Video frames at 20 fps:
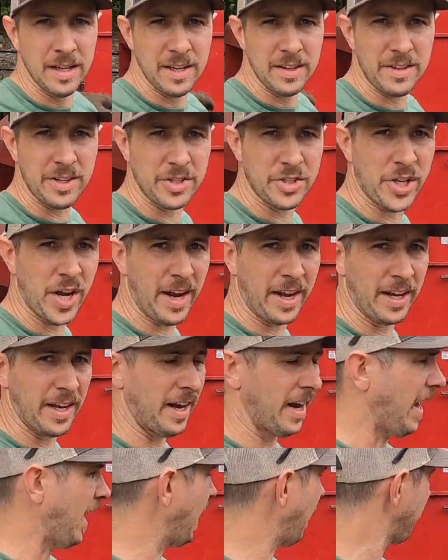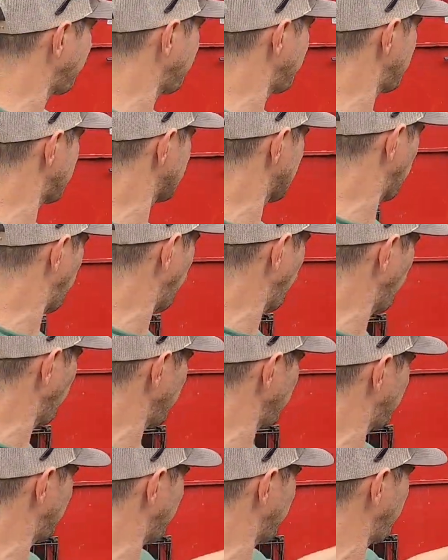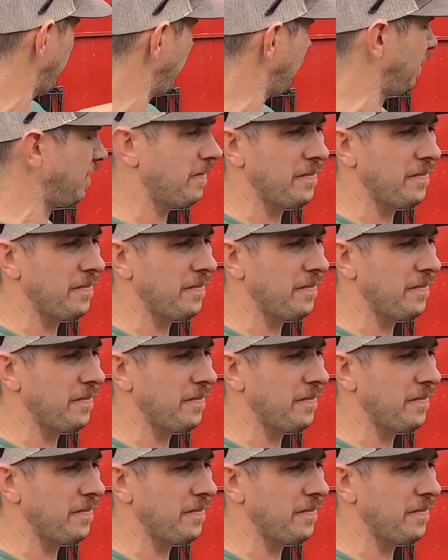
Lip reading: They're checking it out. They're disappointed that we